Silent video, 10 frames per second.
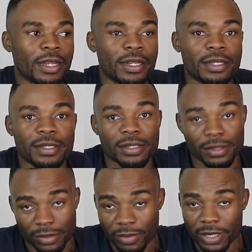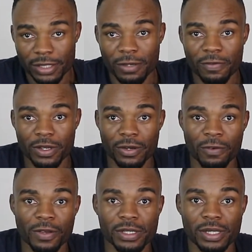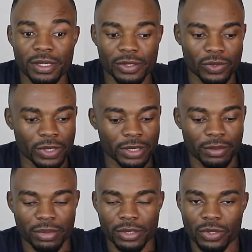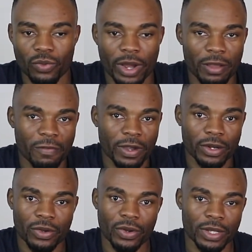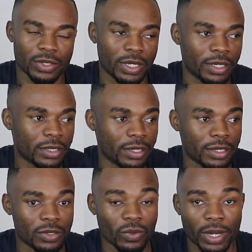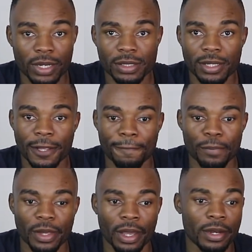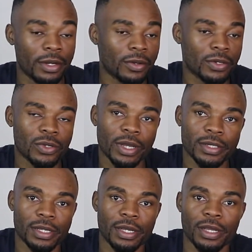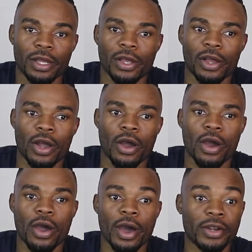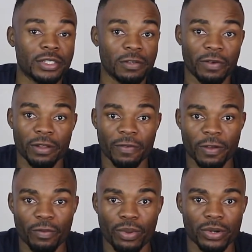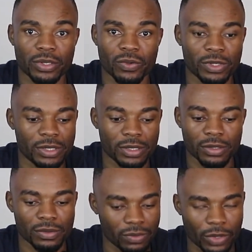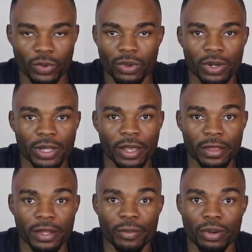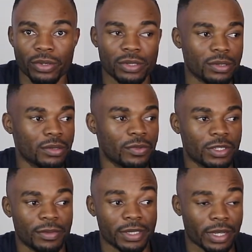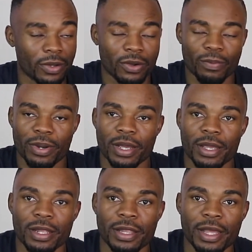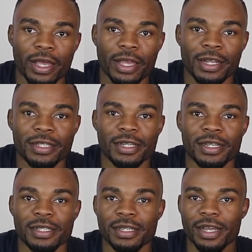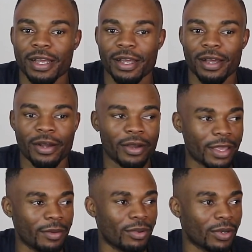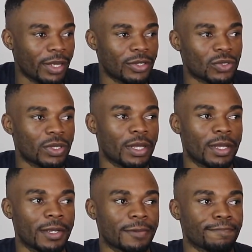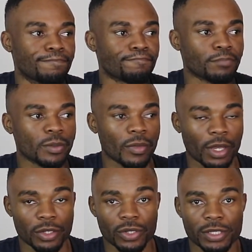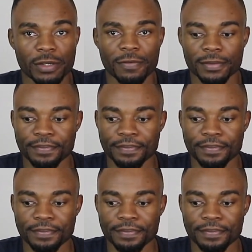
it is a smart TV obviously, so it has a built-in Wi-Fi, it connects to the internet wirelessly, and it also has a RJ45 port, which is what we call the Ethernet port, which means I can plug in the internet cable into the TV.